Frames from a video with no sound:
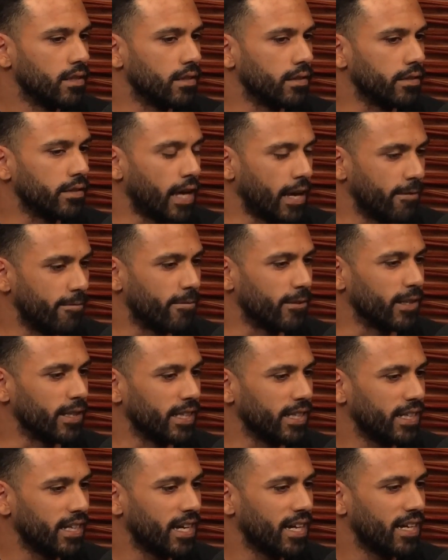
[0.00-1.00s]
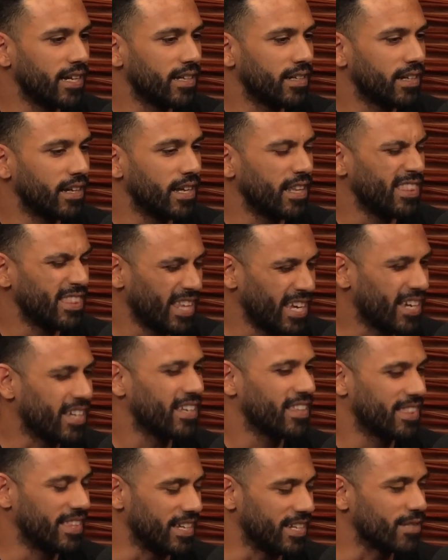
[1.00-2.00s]
thankfully, I
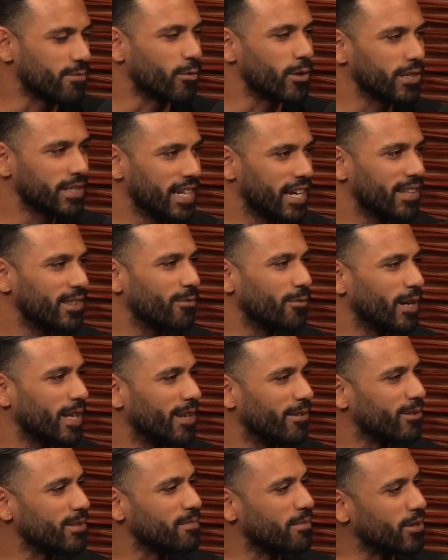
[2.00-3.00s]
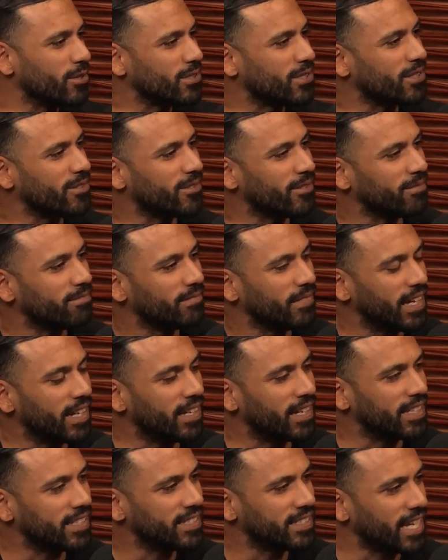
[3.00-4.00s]
think things worked out the way they were supposed to. And
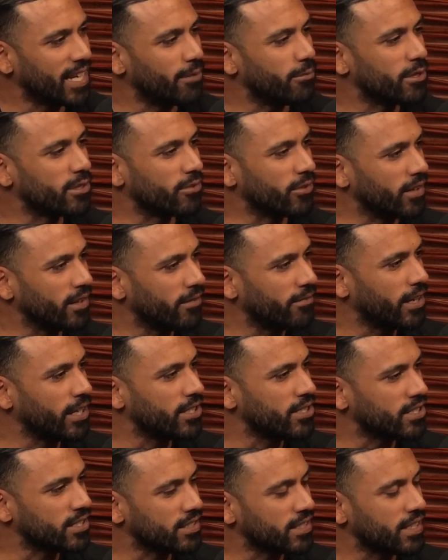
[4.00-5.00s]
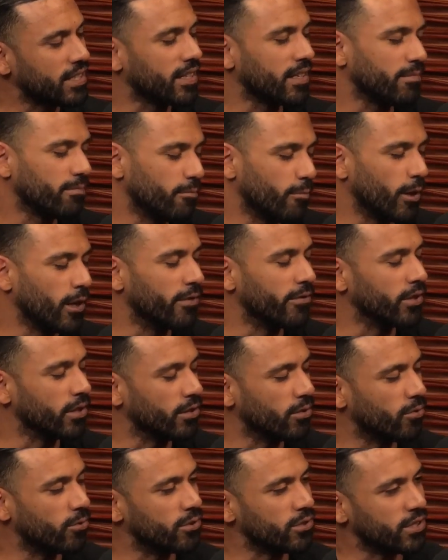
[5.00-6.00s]
I stayed with Screen Innovations and then went over to the
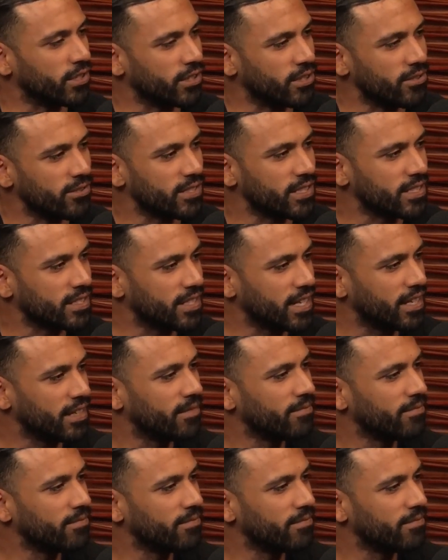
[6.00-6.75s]
Origin Acoustics side.